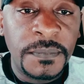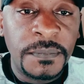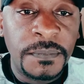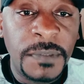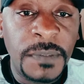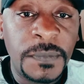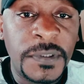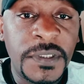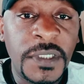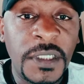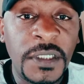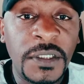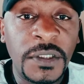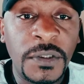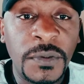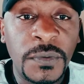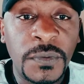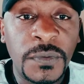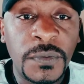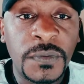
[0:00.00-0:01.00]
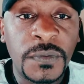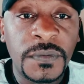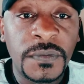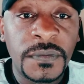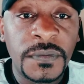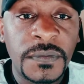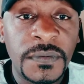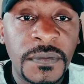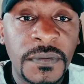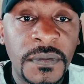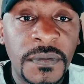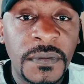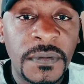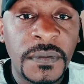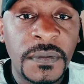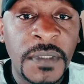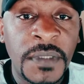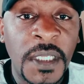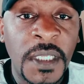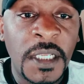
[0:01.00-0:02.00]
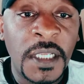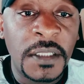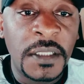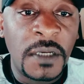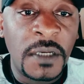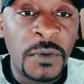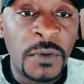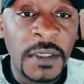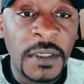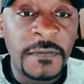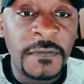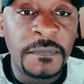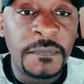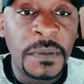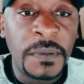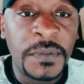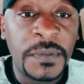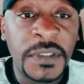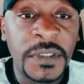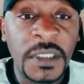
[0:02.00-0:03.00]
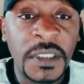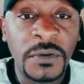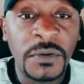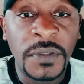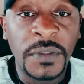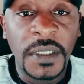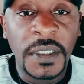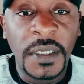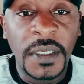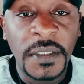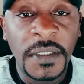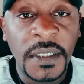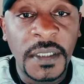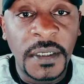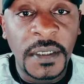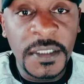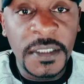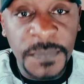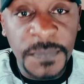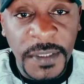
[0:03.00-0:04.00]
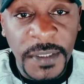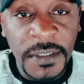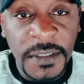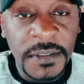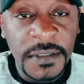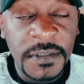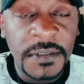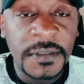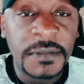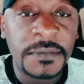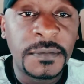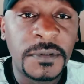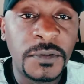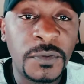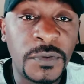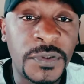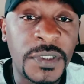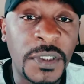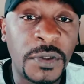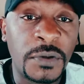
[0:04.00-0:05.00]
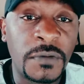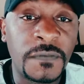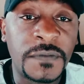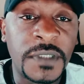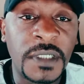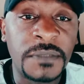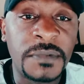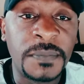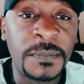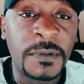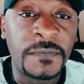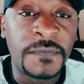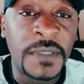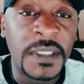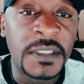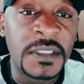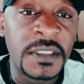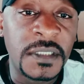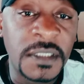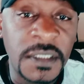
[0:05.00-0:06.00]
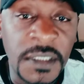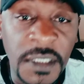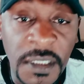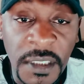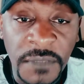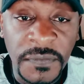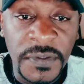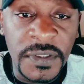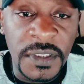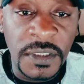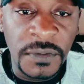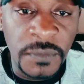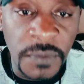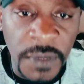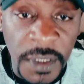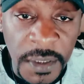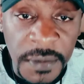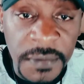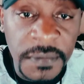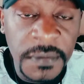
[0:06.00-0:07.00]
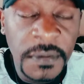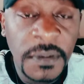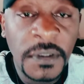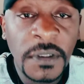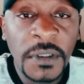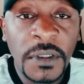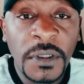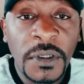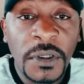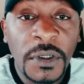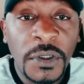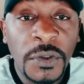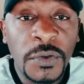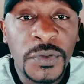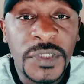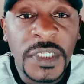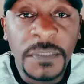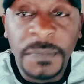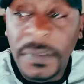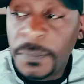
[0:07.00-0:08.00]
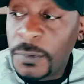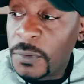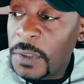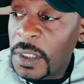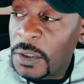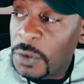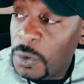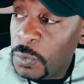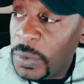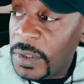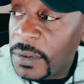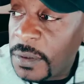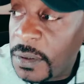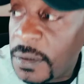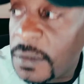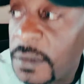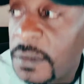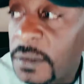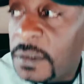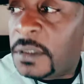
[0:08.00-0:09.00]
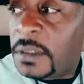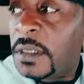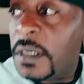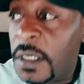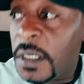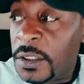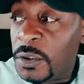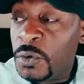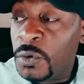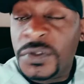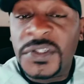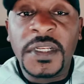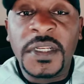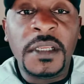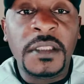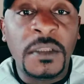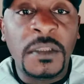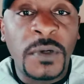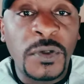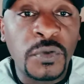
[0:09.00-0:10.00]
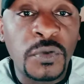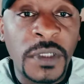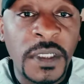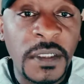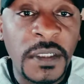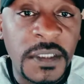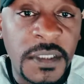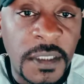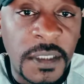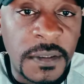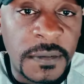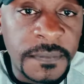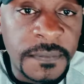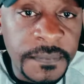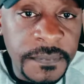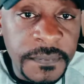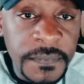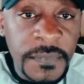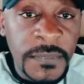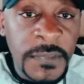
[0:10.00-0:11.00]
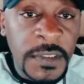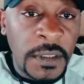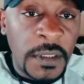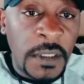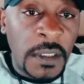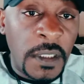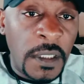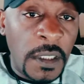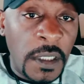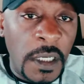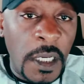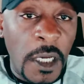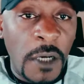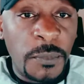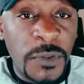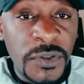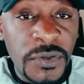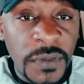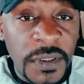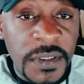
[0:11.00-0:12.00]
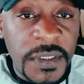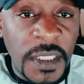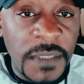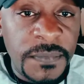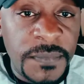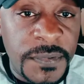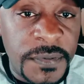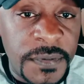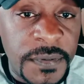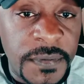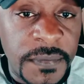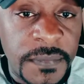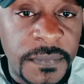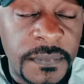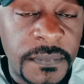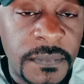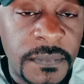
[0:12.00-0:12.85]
people telling you they hate their wife, people telling you they hate their husband. You will see a lot of times people fighting each and every single day. You will see people arguing, and it looks like they want to kill each other. Now, most of the times,